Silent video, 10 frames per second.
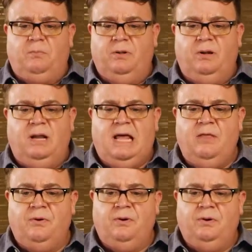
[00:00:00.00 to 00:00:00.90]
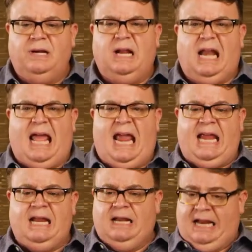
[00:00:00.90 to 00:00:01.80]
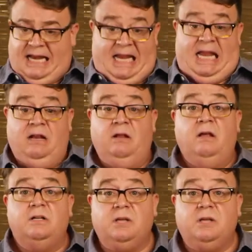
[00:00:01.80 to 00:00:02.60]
a little leather, clay, and again,